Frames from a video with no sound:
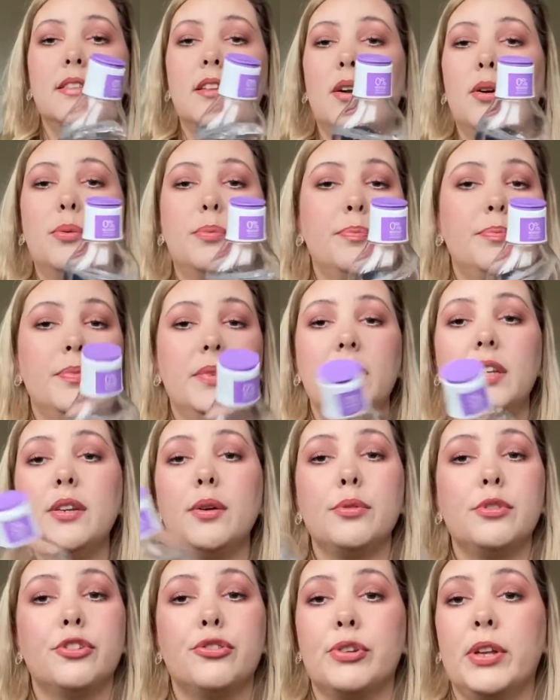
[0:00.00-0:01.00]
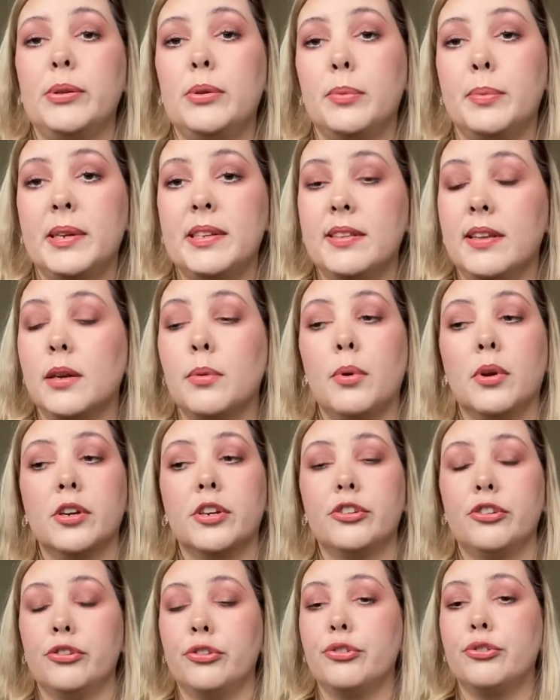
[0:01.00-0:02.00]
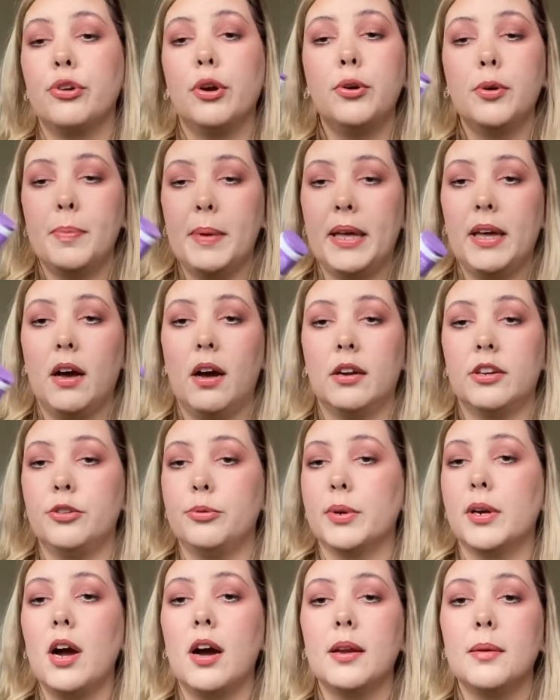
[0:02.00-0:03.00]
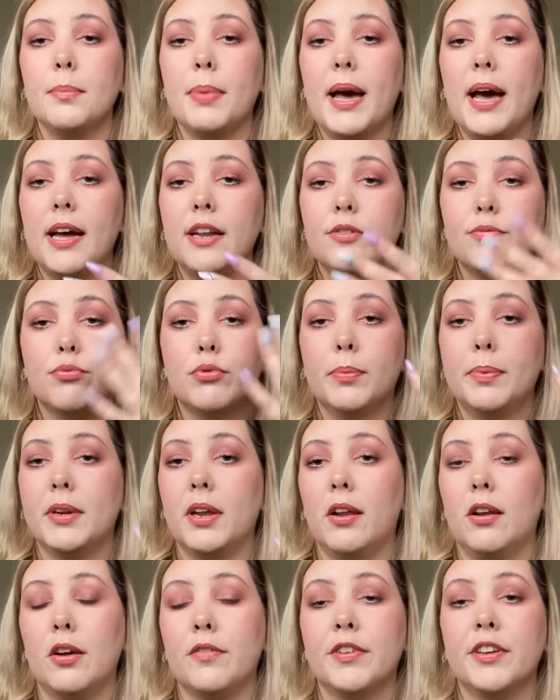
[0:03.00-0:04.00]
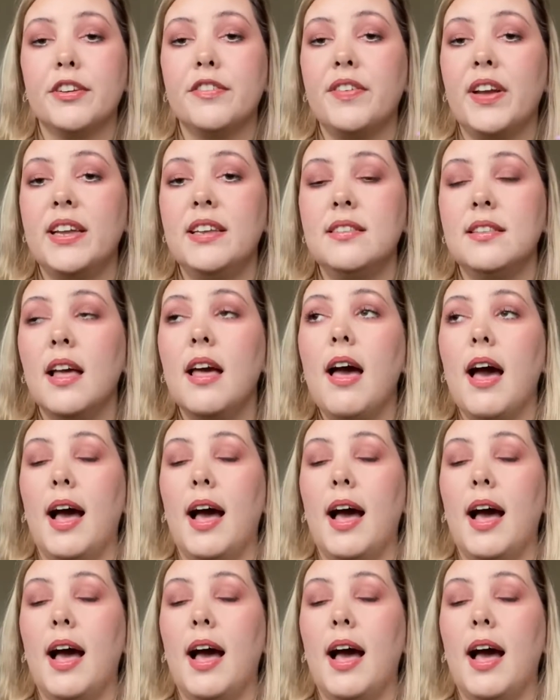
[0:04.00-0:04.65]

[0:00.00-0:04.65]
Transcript: So you know the drill with micellar water, just throw a bit onto a cotton pad, rub it all over your face,